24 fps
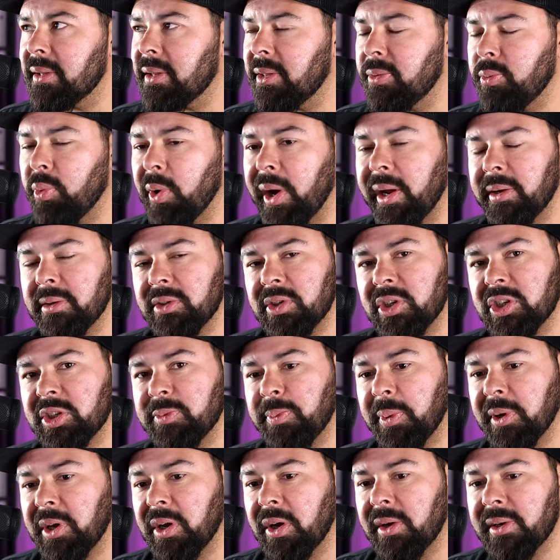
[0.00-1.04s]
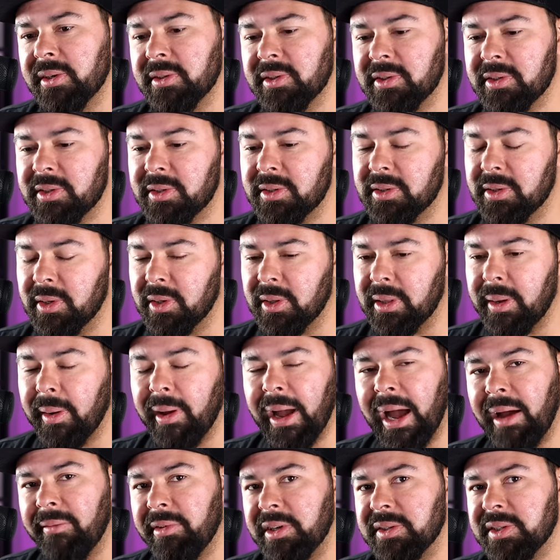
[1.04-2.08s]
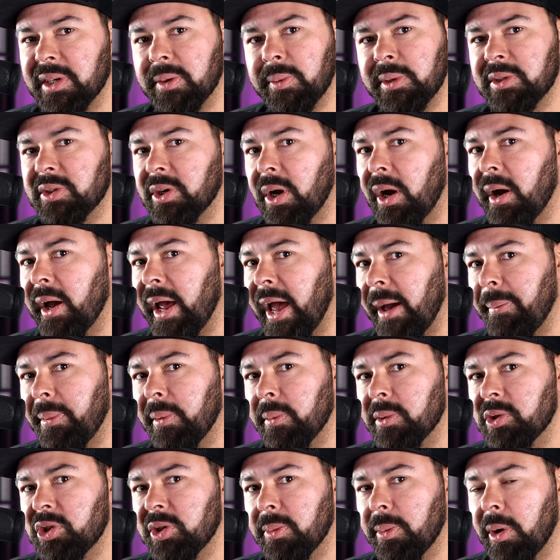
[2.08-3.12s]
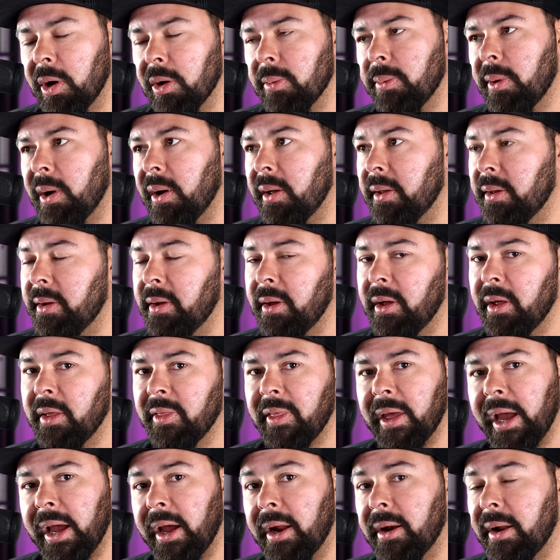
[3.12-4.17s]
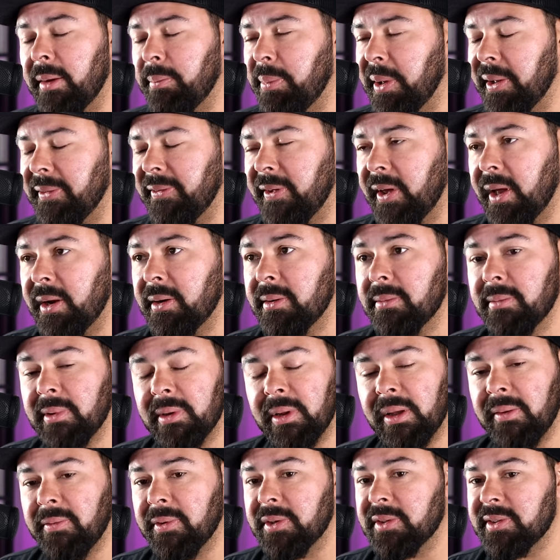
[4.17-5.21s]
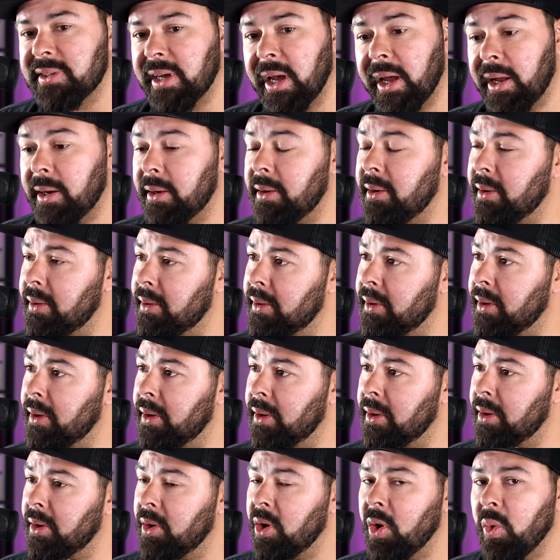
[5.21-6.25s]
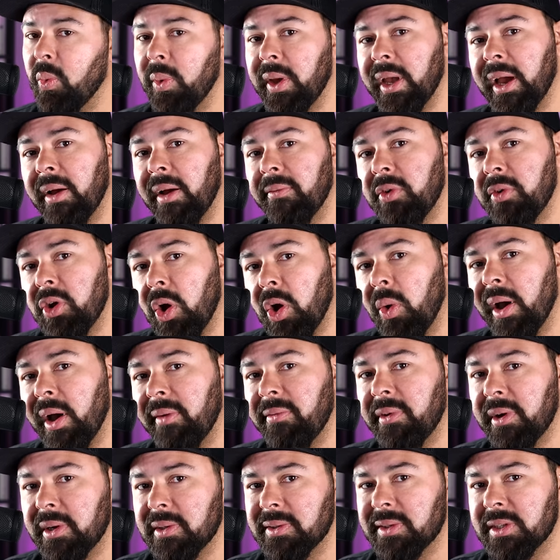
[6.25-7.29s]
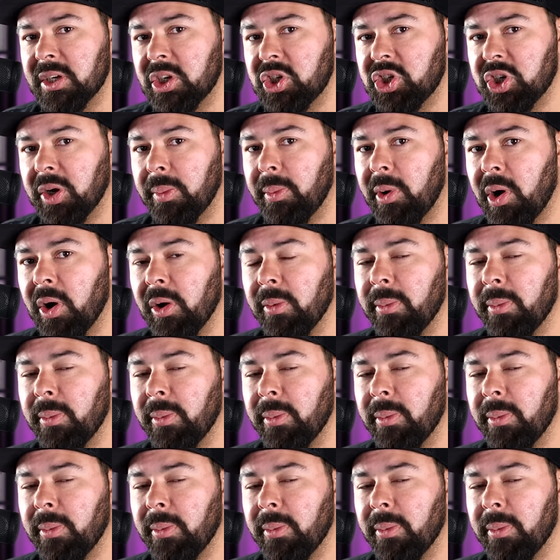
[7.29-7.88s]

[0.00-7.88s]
Right, just because obviously we saw it happen with Jim Harbaugh. They had Big Ten even said, we have no evidence that Jim